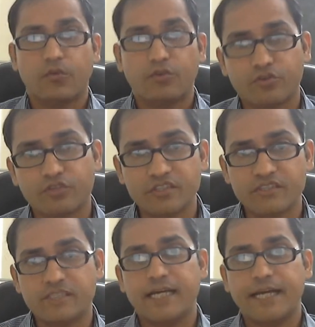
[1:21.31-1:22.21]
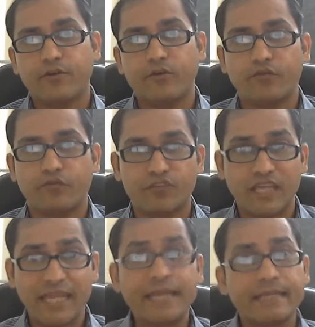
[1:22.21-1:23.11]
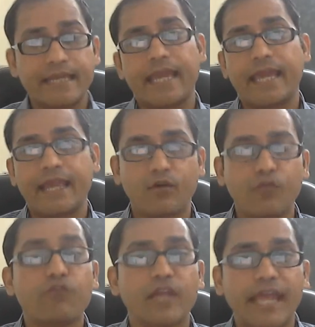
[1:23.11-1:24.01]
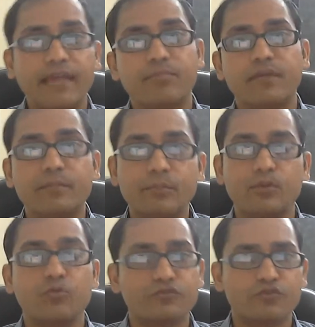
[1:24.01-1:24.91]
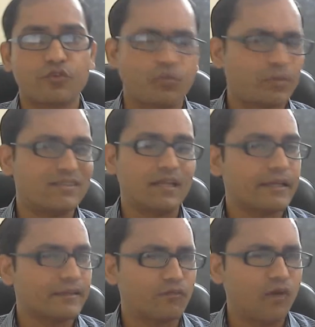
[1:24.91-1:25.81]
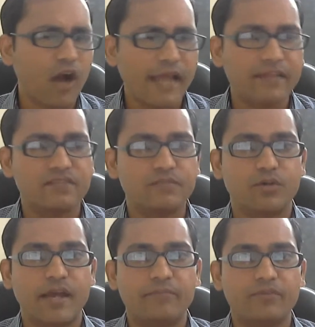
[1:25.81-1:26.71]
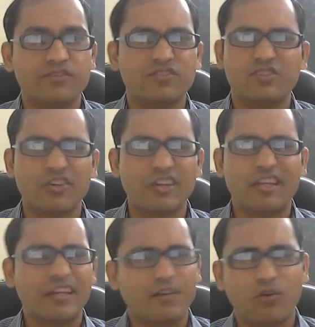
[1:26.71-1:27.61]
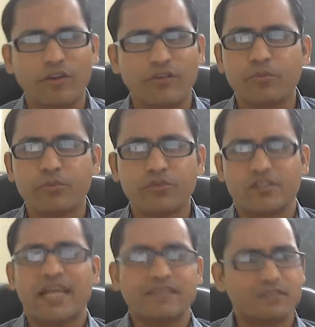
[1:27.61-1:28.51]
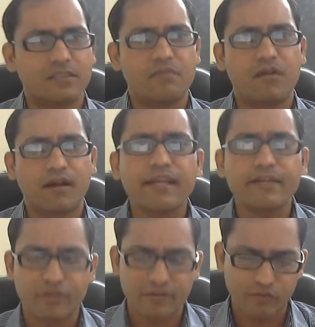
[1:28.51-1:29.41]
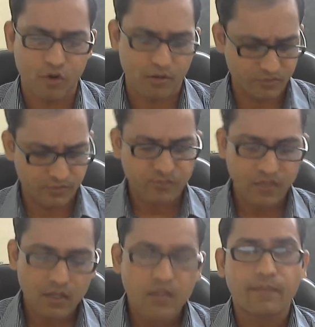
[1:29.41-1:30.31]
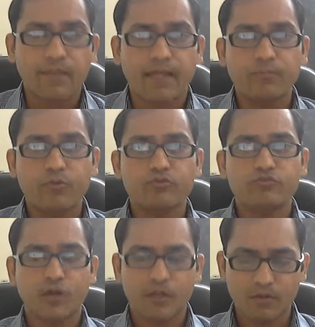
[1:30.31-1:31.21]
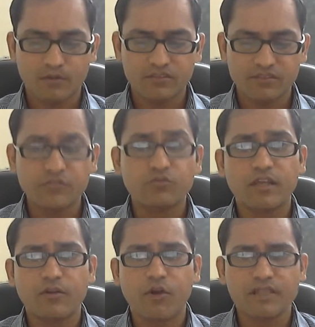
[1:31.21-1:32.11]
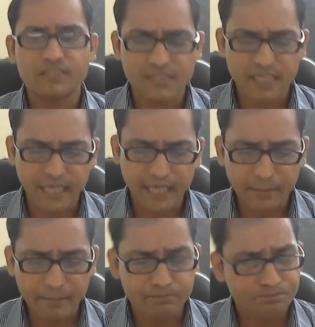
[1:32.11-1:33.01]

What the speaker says: this kind of think tank of 10 people who is going to basically advise the prime minister, you know, it represents the market reforms. Then I'm going to talk about this newly launched scheme